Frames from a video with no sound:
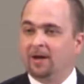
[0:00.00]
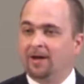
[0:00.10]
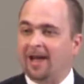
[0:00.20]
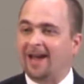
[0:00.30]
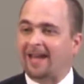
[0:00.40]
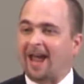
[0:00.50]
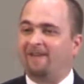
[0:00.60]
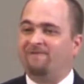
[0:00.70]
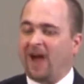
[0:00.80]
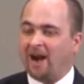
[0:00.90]
like a
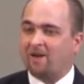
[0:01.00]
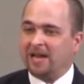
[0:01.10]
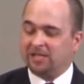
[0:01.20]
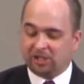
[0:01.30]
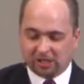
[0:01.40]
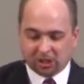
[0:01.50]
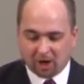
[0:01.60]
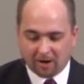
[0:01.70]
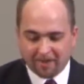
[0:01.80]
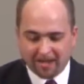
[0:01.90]
very
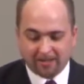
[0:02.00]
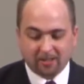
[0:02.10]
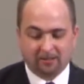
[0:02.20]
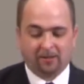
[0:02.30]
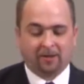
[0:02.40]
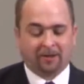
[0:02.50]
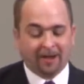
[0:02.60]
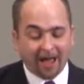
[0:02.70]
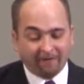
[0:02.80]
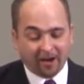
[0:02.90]
determined,
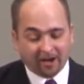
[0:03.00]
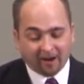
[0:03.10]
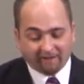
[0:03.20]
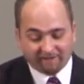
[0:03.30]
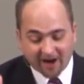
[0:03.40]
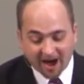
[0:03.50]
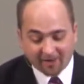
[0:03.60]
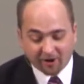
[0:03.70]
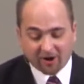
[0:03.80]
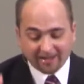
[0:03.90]
loving
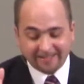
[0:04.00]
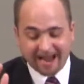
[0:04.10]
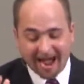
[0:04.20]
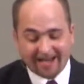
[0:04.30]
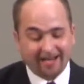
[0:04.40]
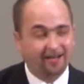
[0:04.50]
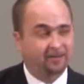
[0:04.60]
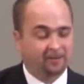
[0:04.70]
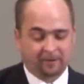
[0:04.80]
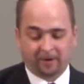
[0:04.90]
father, daddy,
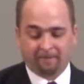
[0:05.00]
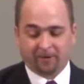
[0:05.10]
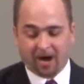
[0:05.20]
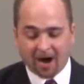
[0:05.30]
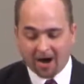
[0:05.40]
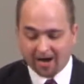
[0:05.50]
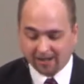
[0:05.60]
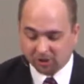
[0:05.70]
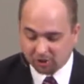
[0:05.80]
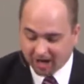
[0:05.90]
God
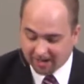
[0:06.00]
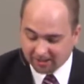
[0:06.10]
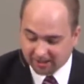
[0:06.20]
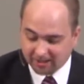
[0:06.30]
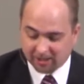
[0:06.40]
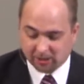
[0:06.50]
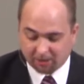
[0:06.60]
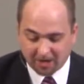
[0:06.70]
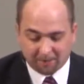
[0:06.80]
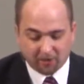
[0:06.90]
has chastened his
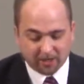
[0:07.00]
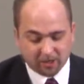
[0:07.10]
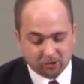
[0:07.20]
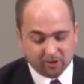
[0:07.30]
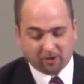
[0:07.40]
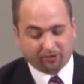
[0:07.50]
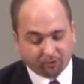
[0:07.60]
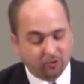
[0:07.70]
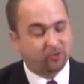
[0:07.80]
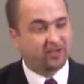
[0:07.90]
people Israel
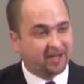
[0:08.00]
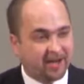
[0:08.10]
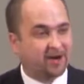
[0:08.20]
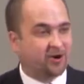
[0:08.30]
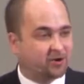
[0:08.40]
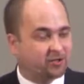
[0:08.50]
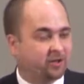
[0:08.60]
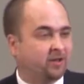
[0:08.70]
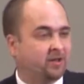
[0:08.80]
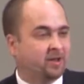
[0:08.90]
through the years.
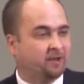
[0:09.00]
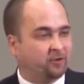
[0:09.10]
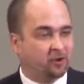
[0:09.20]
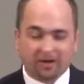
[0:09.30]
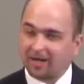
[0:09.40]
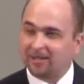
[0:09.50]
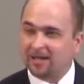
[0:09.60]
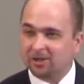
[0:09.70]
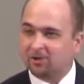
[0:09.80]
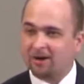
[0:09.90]
If you look at the
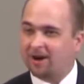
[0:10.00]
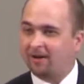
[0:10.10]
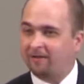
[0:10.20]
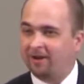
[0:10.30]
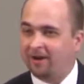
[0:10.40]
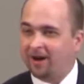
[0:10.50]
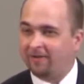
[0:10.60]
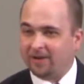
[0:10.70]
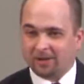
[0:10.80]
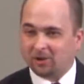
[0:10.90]
history of,
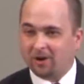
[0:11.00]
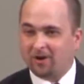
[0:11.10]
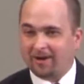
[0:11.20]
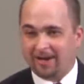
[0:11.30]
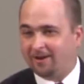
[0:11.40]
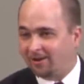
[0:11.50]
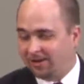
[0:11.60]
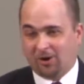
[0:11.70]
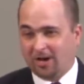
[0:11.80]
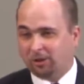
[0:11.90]
of Israel in,
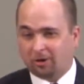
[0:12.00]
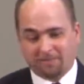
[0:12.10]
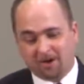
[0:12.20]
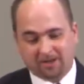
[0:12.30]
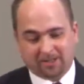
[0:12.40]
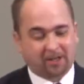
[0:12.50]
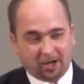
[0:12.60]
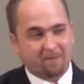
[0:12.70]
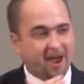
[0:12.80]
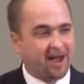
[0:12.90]
in your history books and
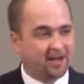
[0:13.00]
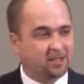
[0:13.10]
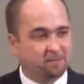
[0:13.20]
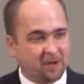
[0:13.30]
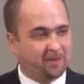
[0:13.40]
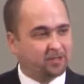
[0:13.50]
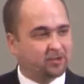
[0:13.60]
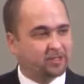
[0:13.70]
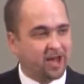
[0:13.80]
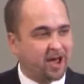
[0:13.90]
clear back into
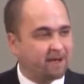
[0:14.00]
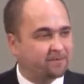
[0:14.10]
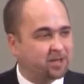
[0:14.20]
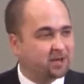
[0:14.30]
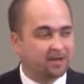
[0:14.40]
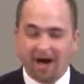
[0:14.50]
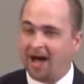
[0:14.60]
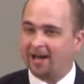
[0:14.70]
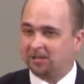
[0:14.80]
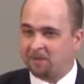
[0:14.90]
biblical times,
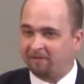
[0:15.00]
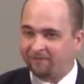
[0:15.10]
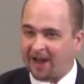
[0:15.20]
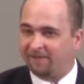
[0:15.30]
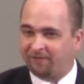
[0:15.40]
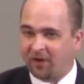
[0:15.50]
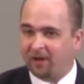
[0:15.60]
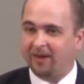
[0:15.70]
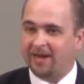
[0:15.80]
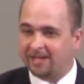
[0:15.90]
God has been
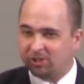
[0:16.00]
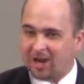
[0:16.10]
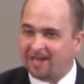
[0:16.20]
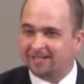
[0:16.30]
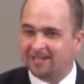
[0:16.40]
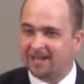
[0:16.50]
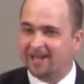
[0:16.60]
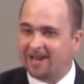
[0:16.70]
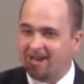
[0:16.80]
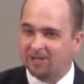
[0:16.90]
faithful in
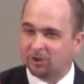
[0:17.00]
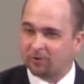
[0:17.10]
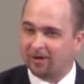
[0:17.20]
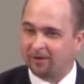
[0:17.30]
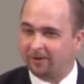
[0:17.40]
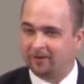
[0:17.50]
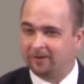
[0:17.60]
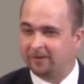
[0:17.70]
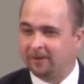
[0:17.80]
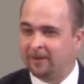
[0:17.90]
chastening Israel
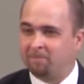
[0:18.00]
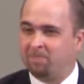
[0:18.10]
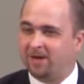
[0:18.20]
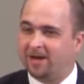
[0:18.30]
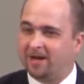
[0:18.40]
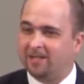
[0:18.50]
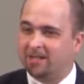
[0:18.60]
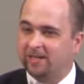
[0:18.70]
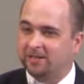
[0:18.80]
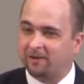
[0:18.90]
because
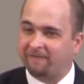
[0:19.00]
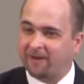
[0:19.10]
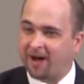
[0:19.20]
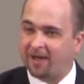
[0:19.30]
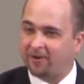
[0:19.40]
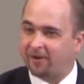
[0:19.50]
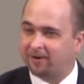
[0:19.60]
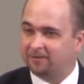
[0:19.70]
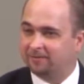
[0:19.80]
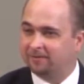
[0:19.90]
he is their
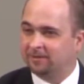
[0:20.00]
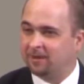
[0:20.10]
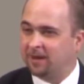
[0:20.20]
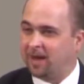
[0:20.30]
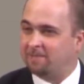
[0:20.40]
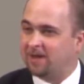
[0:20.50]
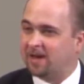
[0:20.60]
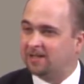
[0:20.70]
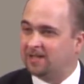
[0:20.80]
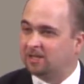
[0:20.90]
father and
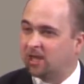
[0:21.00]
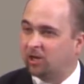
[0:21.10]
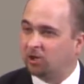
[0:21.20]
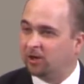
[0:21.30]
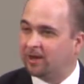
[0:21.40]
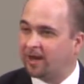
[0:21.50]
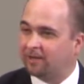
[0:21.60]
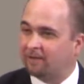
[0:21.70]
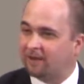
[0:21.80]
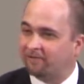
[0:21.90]
because he is a good and
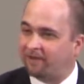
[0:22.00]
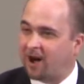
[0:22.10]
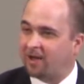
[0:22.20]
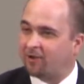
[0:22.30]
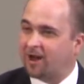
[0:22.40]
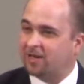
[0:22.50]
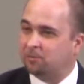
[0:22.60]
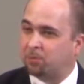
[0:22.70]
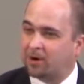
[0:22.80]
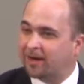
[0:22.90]
loving father and he's
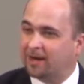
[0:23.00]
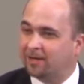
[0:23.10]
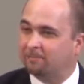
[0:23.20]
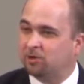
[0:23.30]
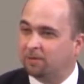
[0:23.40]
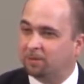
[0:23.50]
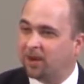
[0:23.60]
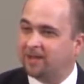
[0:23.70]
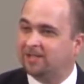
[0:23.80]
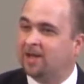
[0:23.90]
bringing them to a
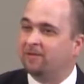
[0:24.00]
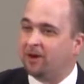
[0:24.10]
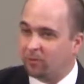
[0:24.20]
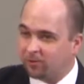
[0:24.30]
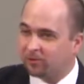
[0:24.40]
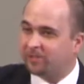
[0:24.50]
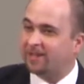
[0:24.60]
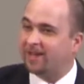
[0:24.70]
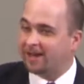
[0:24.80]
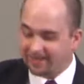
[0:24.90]
place that we will
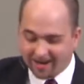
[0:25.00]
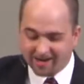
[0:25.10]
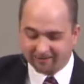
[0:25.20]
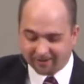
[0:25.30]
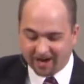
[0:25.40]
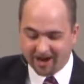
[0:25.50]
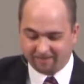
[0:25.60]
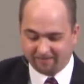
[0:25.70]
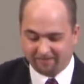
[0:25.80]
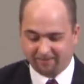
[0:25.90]
see in the end of
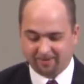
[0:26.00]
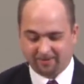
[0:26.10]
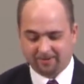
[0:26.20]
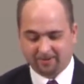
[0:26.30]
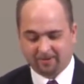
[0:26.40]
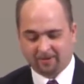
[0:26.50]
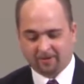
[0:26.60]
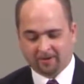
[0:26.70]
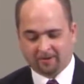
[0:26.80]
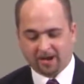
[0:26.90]
time.
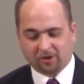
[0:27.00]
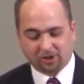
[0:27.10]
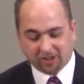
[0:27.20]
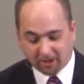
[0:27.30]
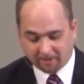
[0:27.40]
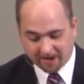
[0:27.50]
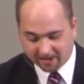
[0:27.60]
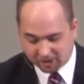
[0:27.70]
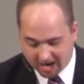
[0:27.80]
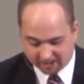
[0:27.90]
They are still being
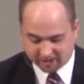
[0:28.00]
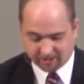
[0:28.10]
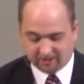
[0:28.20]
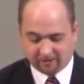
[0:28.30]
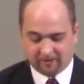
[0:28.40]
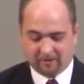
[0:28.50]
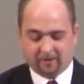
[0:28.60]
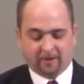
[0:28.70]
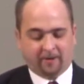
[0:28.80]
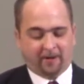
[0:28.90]
chastened
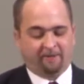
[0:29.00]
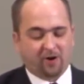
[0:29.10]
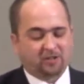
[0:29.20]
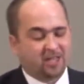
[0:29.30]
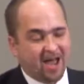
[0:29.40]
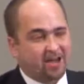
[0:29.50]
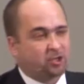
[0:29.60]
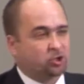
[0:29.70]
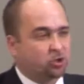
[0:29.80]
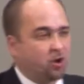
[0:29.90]
and, folks, that
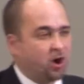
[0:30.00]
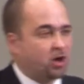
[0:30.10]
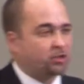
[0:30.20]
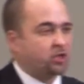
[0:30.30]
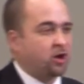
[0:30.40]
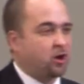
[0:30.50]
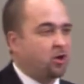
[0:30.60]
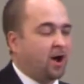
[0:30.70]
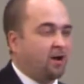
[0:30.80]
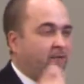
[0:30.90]
is true
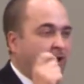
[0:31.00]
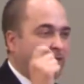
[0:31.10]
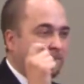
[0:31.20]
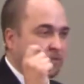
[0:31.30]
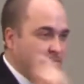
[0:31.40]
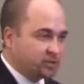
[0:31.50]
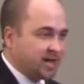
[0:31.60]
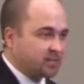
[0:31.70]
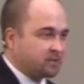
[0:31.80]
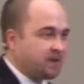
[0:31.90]
also of New
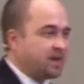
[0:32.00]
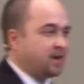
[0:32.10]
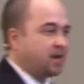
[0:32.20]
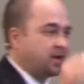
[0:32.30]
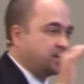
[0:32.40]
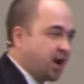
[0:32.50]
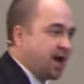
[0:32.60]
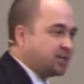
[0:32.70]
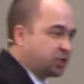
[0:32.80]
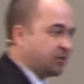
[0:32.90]
Testament,
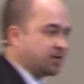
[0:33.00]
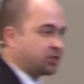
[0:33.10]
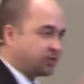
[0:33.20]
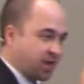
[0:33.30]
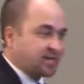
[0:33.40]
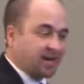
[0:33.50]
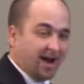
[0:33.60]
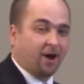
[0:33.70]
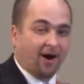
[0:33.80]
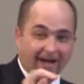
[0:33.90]
non Jewish,
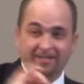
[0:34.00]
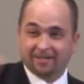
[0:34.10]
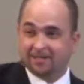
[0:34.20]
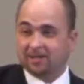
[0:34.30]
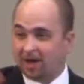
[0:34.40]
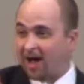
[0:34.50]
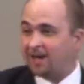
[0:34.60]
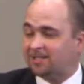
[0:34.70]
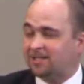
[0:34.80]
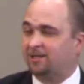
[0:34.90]
Gentile, usins,
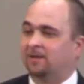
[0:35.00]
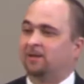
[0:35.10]
us,